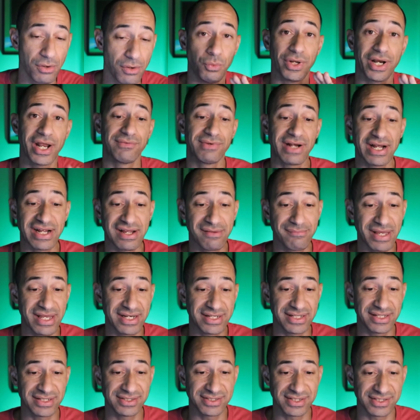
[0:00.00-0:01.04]
I recommend
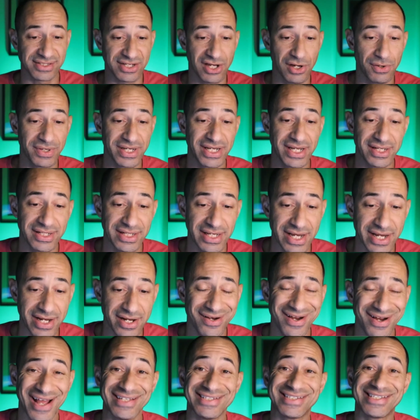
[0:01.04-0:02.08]
is going in here
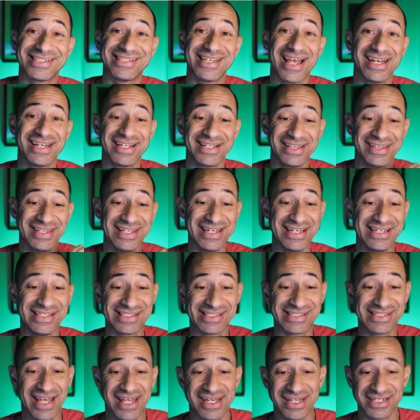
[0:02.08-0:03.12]
and setting these
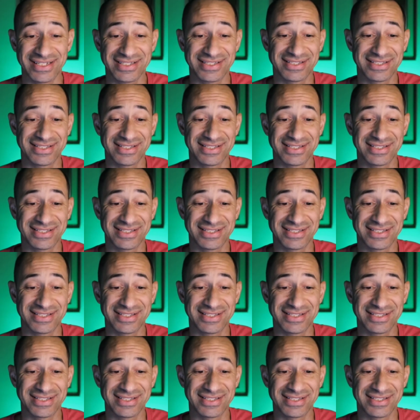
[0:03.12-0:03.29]
settings.